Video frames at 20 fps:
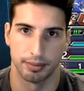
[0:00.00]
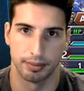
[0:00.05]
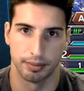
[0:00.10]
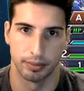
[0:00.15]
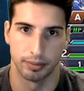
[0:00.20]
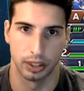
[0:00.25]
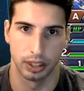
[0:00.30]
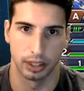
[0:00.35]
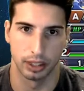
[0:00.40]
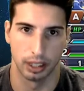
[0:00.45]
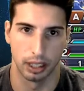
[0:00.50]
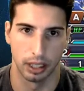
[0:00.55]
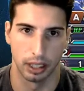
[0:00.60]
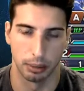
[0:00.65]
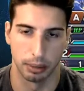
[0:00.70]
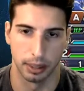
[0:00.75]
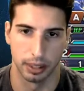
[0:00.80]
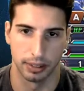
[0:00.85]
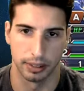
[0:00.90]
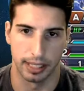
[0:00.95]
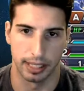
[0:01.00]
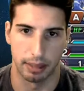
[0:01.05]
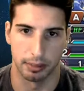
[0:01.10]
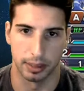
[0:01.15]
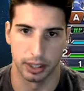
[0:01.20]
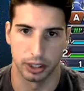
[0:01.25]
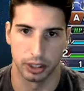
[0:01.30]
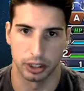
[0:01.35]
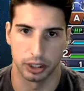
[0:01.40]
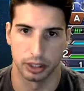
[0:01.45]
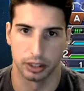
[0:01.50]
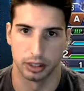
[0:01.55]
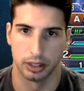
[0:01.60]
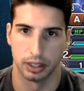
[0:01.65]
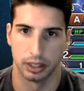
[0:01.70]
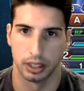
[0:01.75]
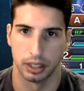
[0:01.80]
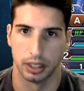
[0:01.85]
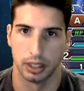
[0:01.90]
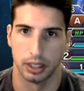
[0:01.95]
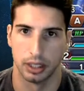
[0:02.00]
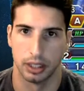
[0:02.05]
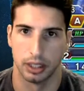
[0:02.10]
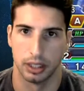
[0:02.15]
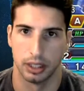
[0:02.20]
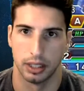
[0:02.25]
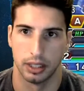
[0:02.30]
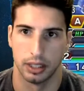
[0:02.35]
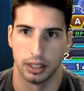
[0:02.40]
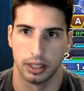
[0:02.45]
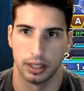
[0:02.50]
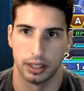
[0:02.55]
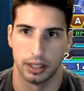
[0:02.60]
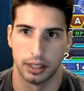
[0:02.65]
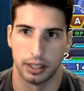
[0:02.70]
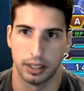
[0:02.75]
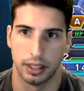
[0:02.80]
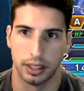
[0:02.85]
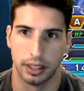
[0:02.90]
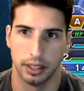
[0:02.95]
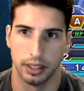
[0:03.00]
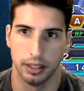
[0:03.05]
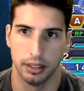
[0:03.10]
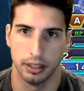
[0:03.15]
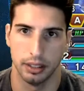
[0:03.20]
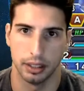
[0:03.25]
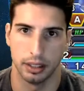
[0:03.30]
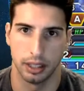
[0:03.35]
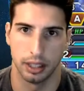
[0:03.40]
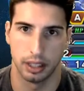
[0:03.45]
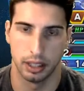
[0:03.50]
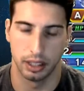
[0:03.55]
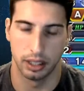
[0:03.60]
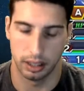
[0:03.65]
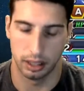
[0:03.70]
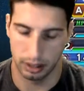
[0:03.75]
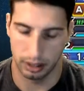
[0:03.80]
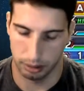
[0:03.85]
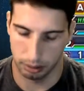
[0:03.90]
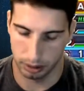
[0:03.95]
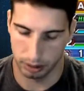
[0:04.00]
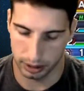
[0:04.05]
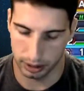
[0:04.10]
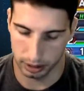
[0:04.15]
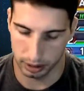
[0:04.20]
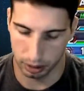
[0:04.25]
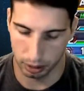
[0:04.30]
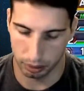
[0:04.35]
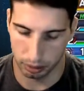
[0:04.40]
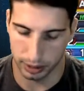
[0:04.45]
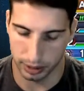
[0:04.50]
Just a little bit of damage. Here, uh, we're going to go with